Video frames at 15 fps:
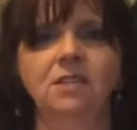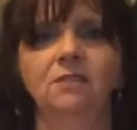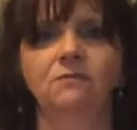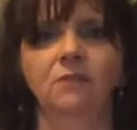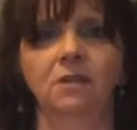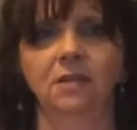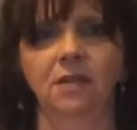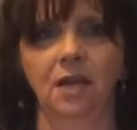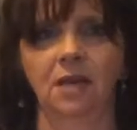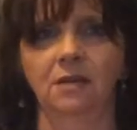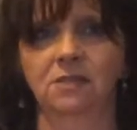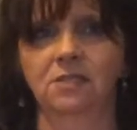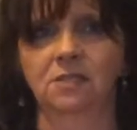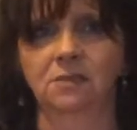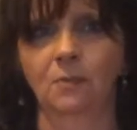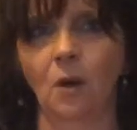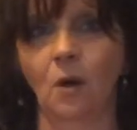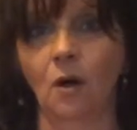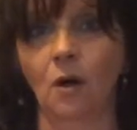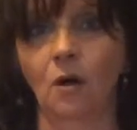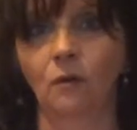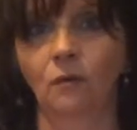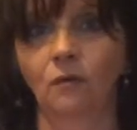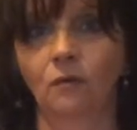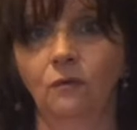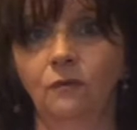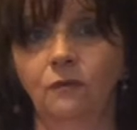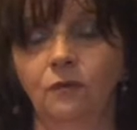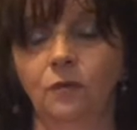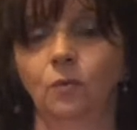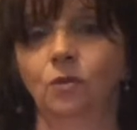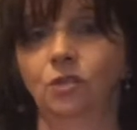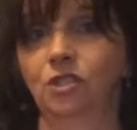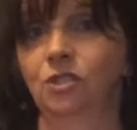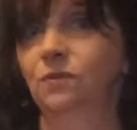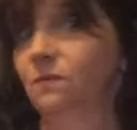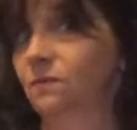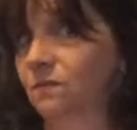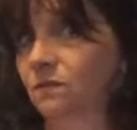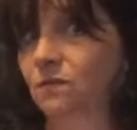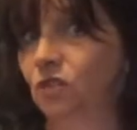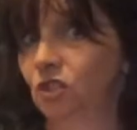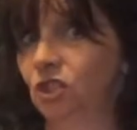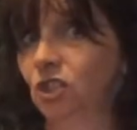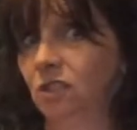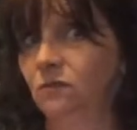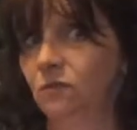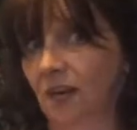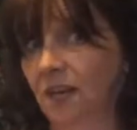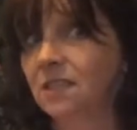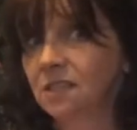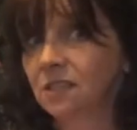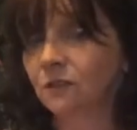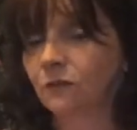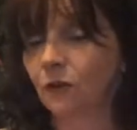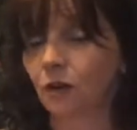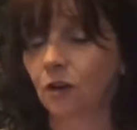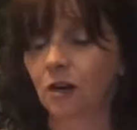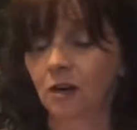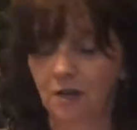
to run kind of small for what she, she writes it for.